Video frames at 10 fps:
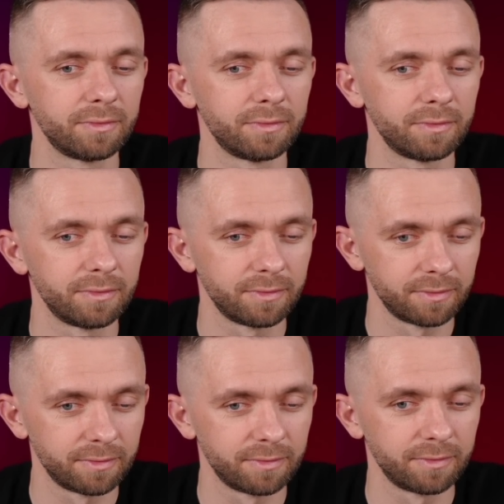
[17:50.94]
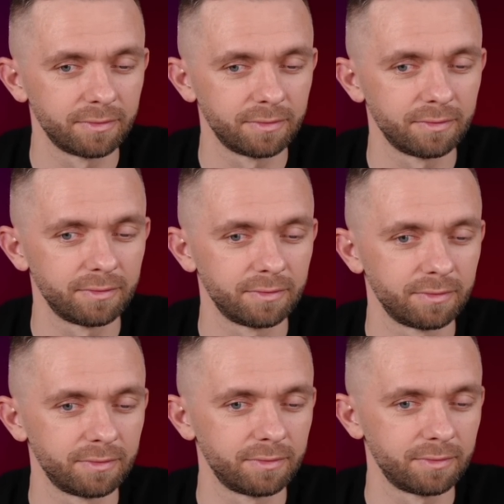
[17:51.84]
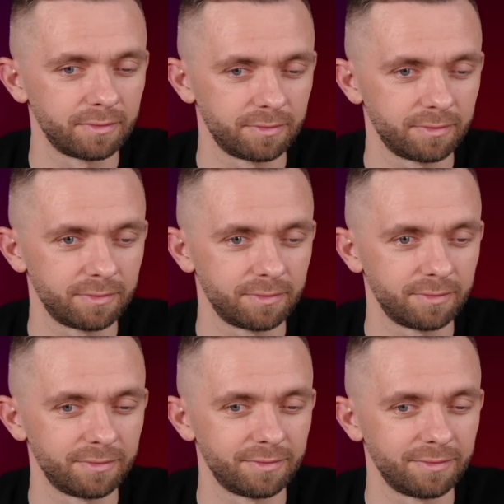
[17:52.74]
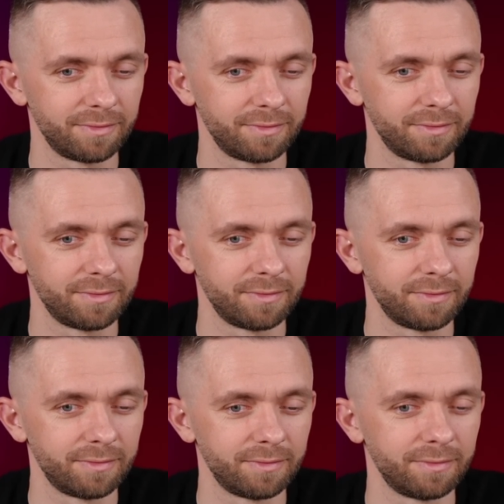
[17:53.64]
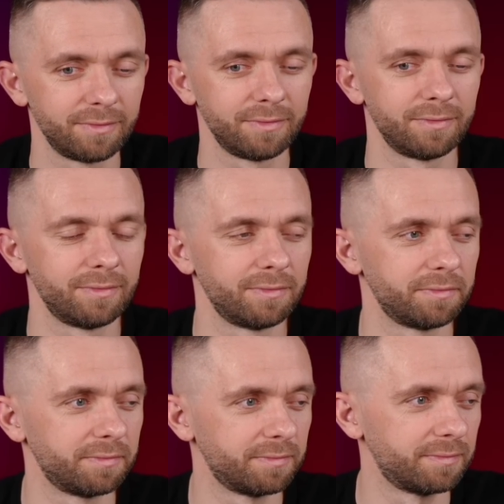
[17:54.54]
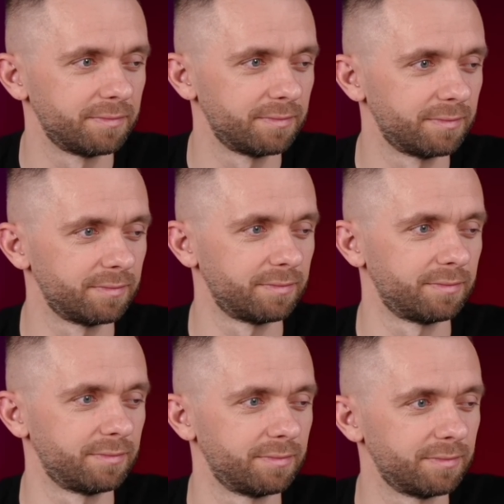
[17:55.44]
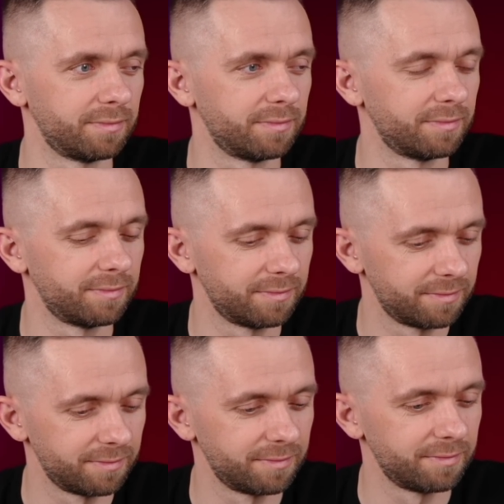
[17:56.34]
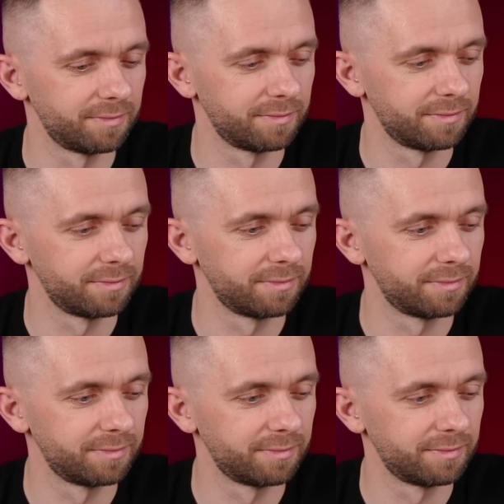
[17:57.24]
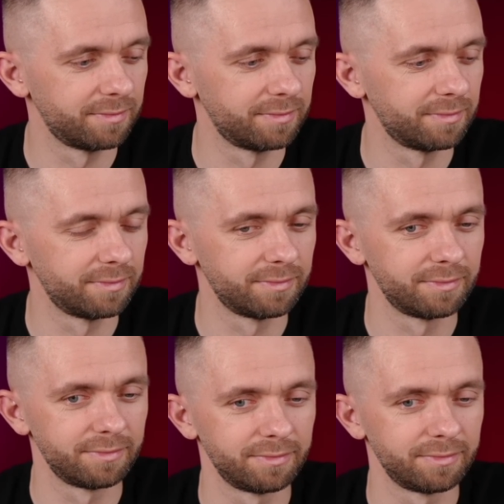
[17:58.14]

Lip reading: This person isn't speaking.